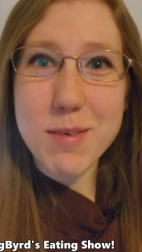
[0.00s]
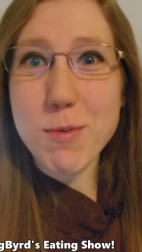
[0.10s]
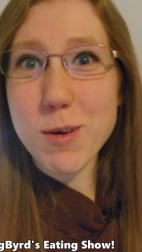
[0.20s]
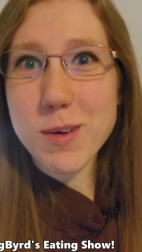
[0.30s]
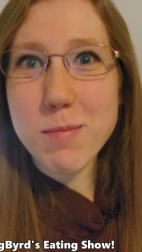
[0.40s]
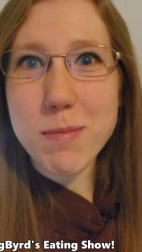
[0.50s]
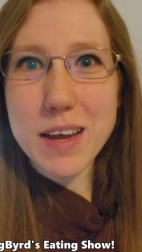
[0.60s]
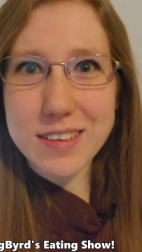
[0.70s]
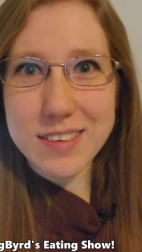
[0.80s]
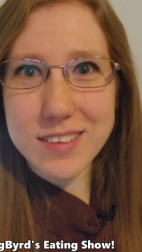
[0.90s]
and welcome
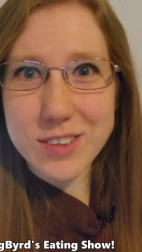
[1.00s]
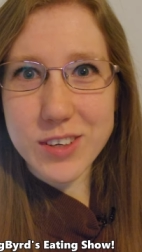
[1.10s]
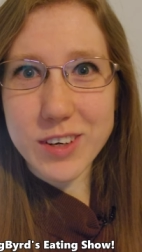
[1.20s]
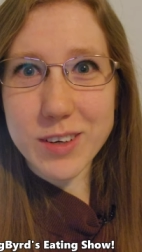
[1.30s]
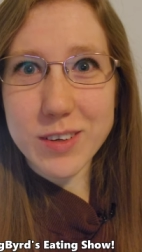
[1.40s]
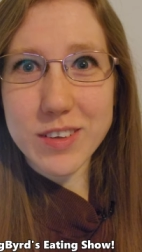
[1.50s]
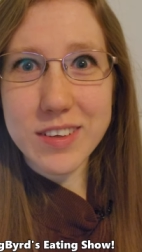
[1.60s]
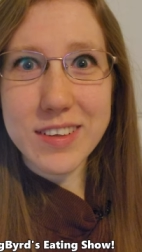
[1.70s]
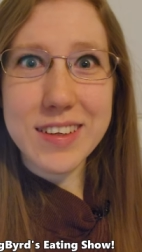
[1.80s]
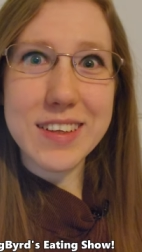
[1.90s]
back to the channel.
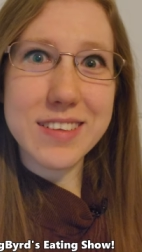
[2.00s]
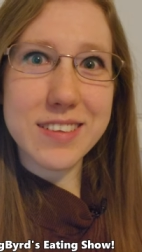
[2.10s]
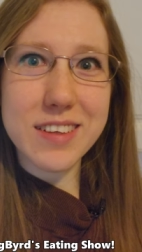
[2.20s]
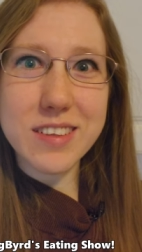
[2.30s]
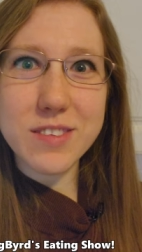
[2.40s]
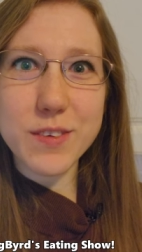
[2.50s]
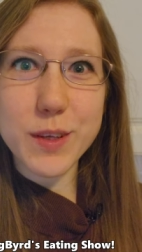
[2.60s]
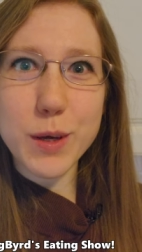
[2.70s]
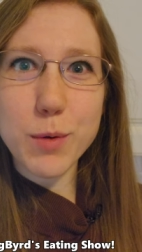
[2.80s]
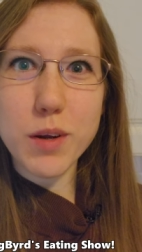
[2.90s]
In today's
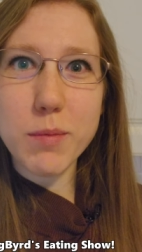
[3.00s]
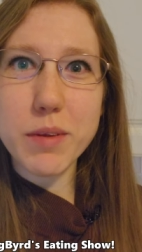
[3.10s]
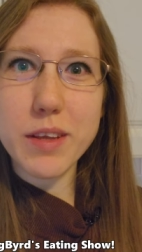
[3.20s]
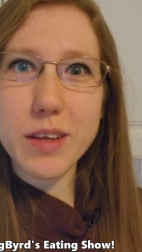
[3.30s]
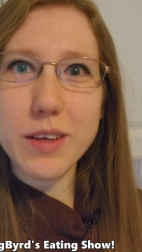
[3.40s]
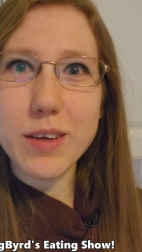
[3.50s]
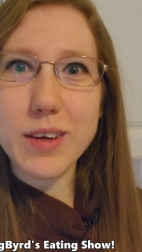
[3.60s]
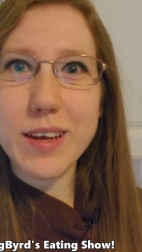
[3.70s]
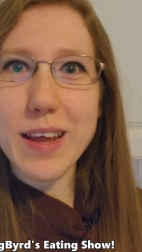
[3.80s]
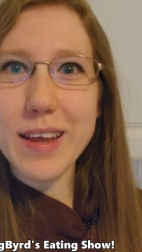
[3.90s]
video we're going to be taking
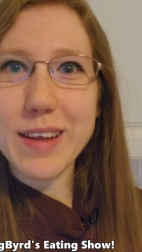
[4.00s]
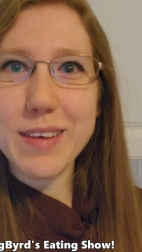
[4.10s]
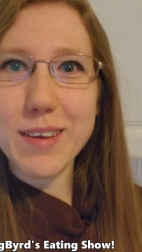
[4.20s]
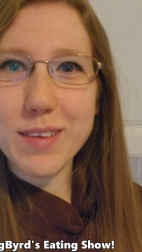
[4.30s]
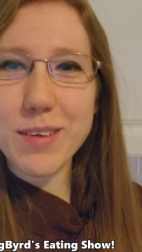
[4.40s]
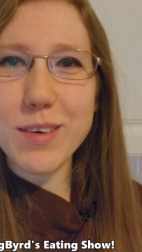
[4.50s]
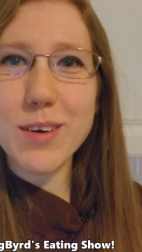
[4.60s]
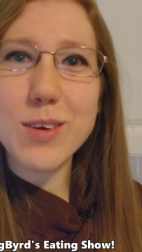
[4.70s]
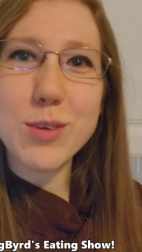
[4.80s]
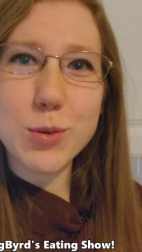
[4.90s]
on another
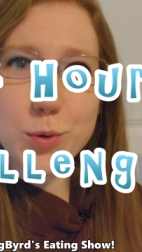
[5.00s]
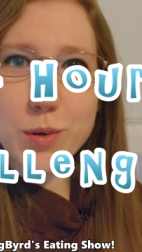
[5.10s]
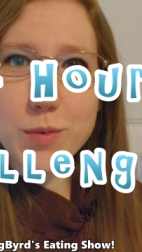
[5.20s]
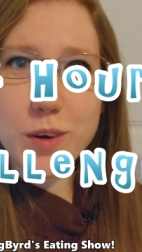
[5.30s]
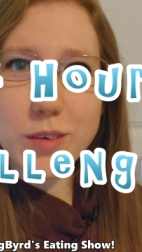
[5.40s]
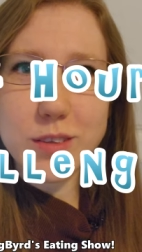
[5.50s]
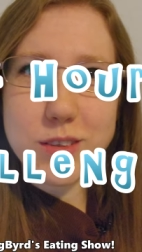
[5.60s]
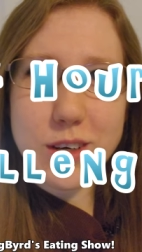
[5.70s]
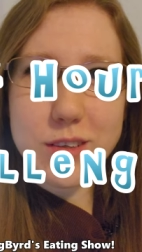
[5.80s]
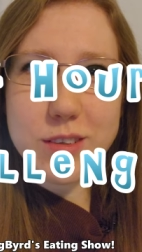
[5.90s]
24 hour
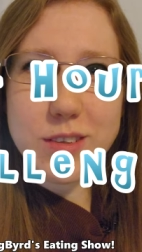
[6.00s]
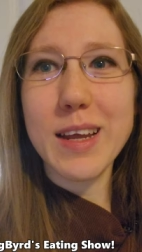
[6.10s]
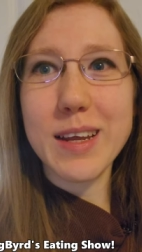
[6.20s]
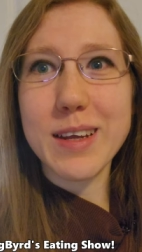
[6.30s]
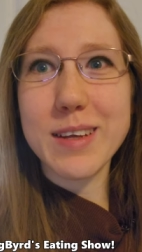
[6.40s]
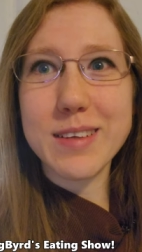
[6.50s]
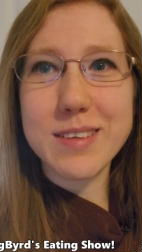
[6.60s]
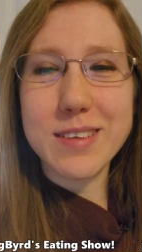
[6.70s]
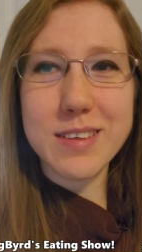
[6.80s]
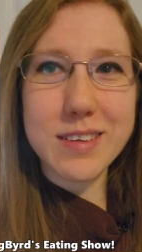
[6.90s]
challenge
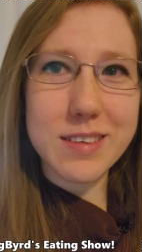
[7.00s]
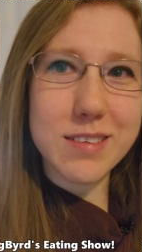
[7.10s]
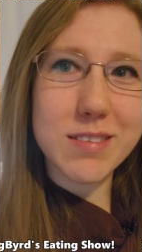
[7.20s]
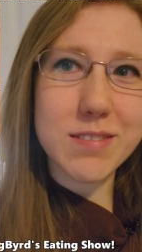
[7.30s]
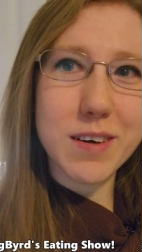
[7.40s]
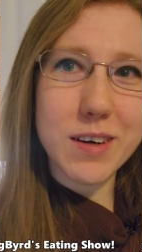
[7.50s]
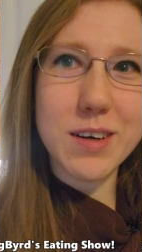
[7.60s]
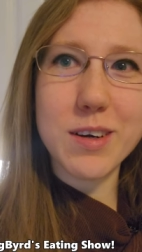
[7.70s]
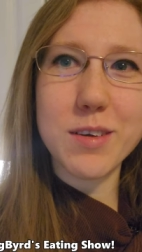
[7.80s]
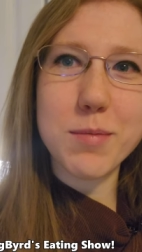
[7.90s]
and it is
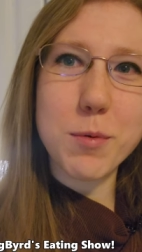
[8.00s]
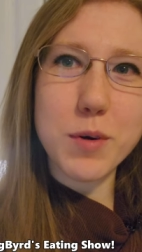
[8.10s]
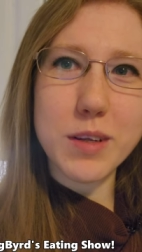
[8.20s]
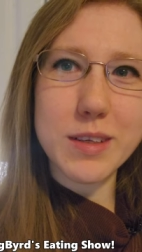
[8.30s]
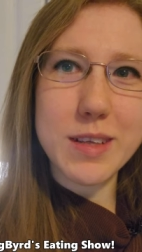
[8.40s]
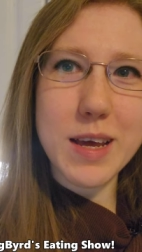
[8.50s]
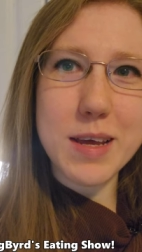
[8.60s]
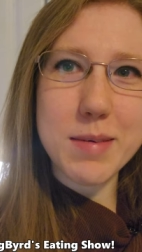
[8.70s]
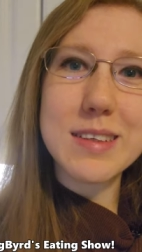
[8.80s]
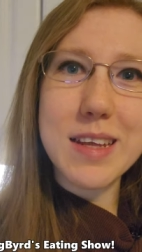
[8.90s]
very early morning
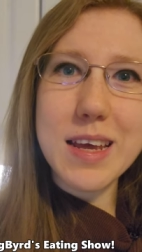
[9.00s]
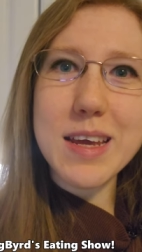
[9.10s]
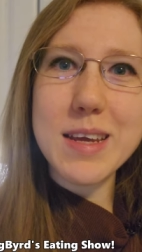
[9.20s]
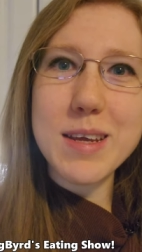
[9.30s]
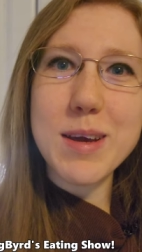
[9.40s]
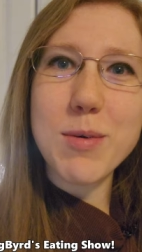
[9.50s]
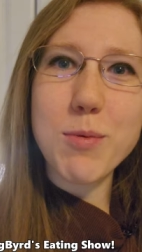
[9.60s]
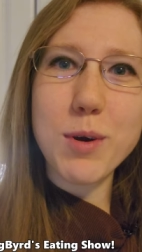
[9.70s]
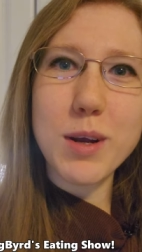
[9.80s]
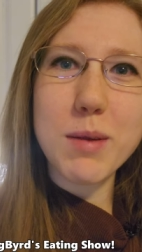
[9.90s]
time. Today
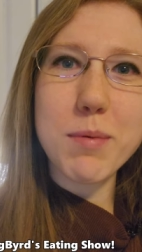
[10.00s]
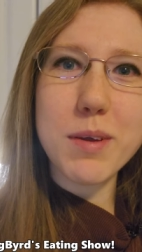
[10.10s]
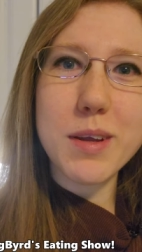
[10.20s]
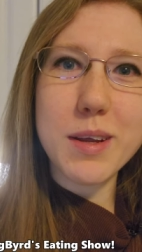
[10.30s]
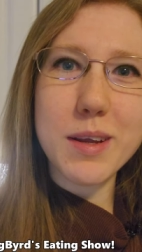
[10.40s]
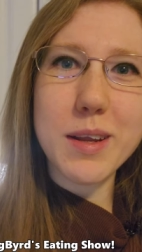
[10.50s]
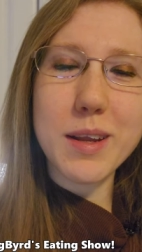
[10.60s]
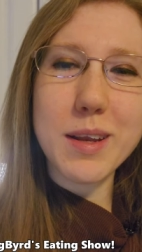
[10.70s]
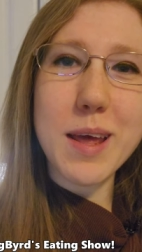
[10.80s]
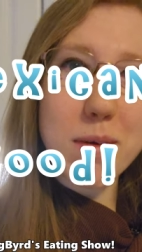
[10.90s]
we're going to be eating